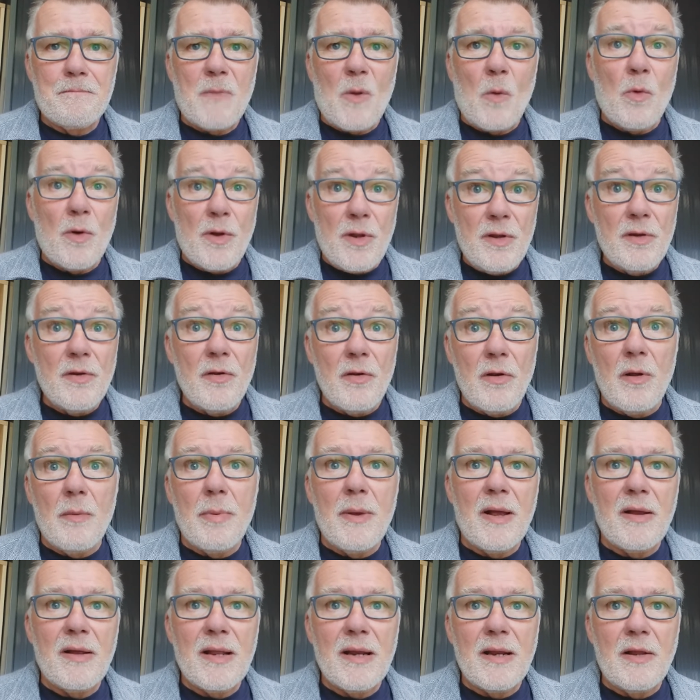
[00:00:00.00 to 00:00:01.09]
what do you do
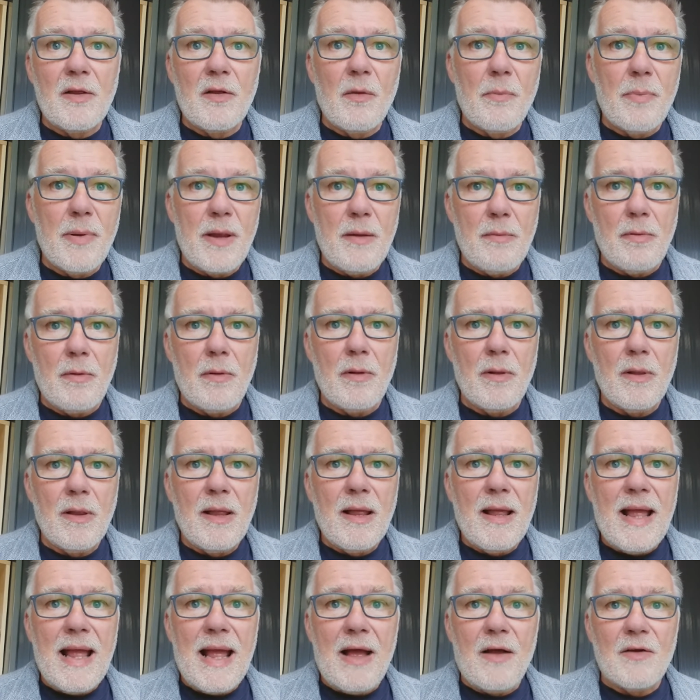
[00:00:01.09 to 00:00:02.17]
about getting your people
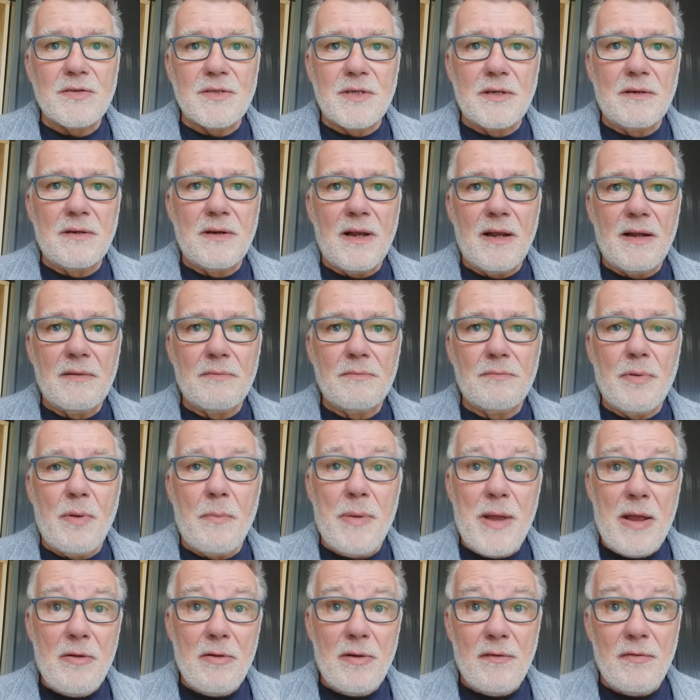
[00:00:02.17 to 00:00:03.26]
out and
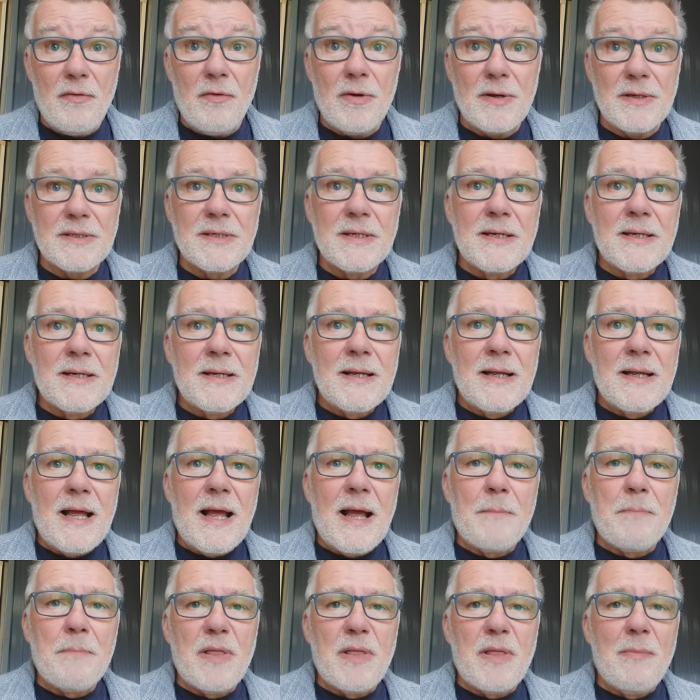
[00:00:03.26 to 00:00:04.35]
preparing for
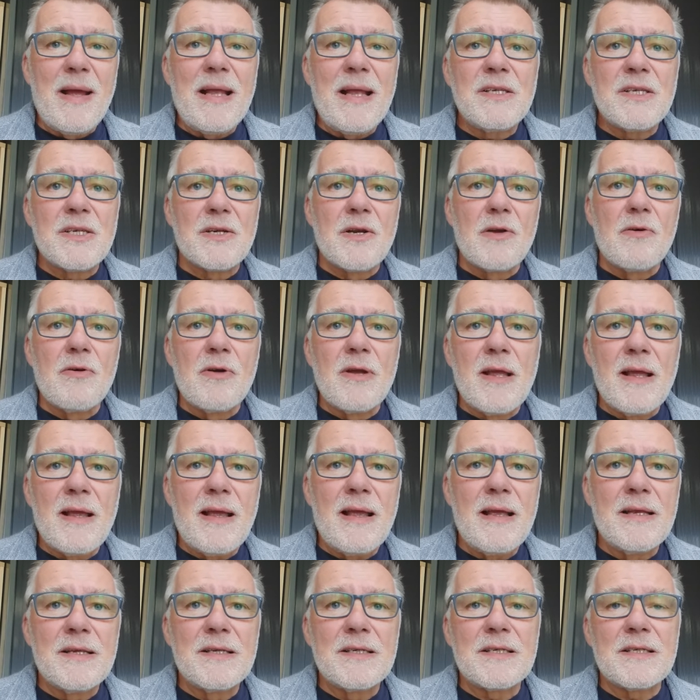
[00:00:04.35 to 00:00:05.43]
it? But the main story
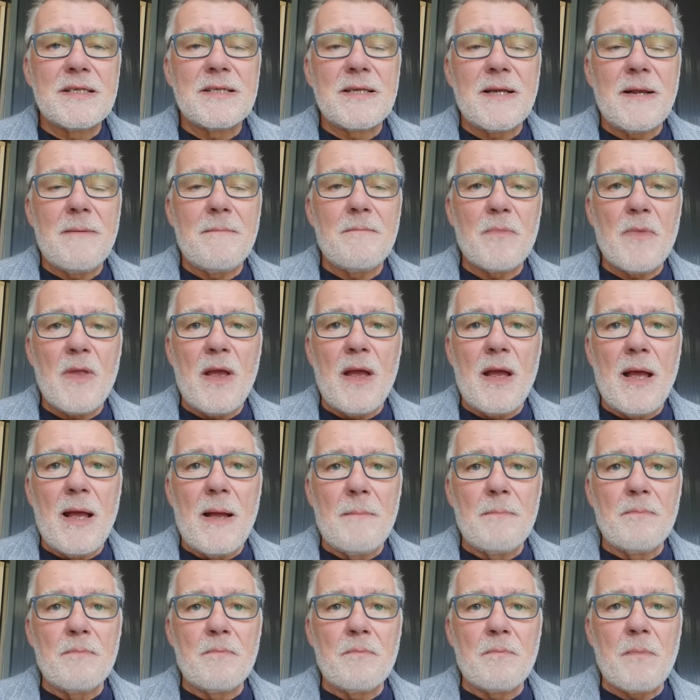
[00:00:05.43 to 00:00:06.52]
is
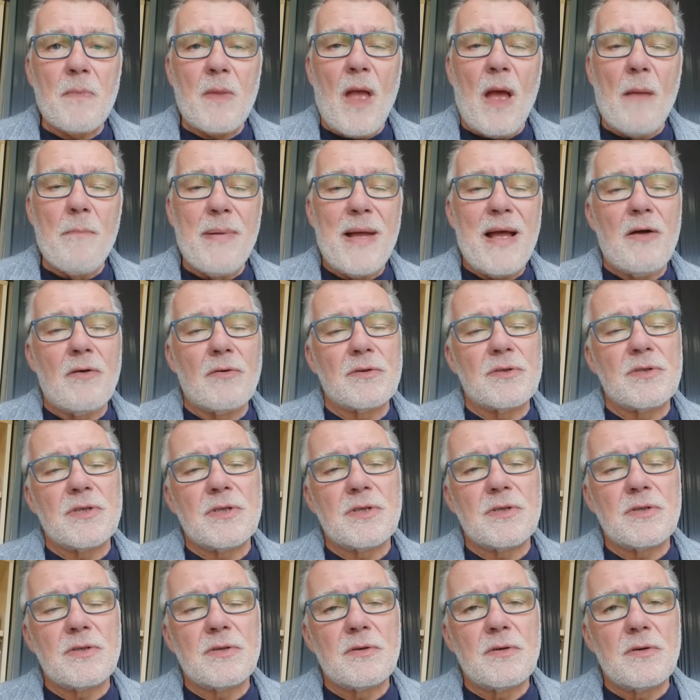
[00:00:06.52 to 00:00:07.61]
about
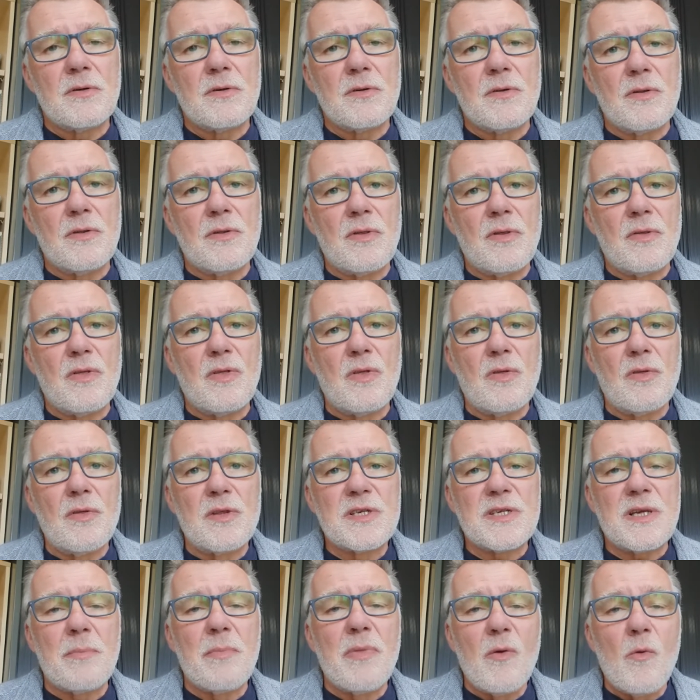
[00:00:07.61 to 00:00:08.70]

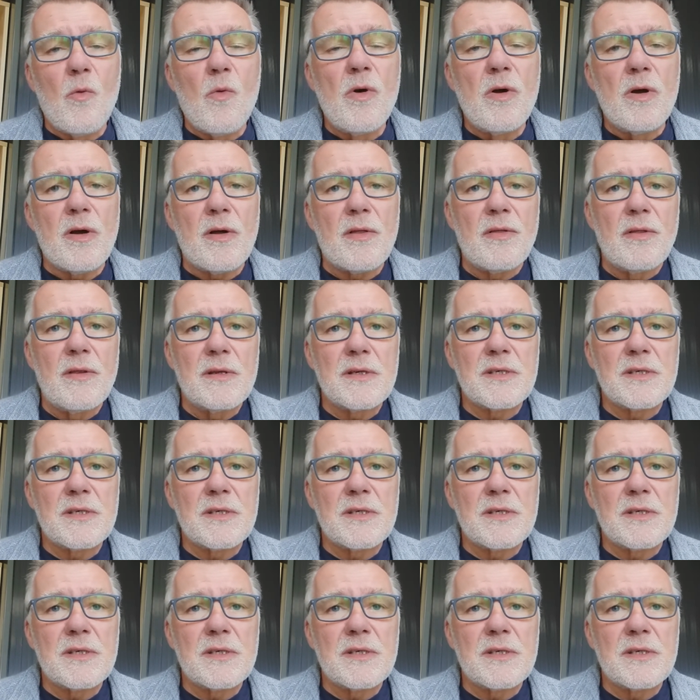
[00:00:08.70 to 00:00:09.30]
some of the work that